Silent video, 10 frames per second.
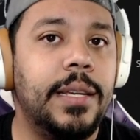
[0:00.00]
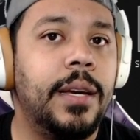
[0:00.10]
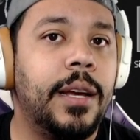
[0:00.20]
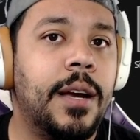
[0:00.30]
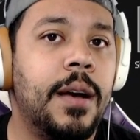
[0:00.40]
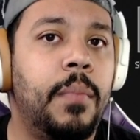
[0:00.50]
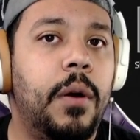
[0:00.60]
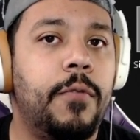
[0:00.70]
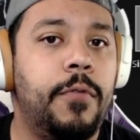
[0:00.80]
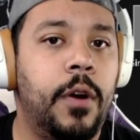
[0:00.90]
gonna come
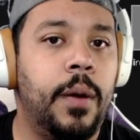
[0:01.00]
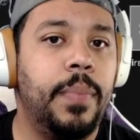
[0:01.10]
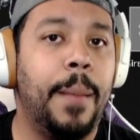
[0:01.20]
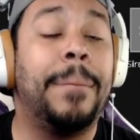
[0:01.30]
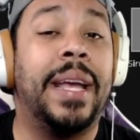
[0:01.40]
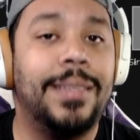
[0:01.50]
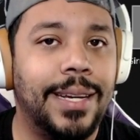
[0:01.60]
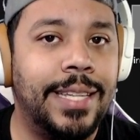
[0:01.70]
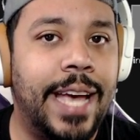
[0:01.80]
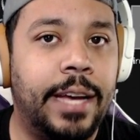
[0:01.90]
from basic
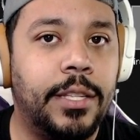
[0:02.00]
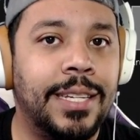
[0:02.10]
attacks.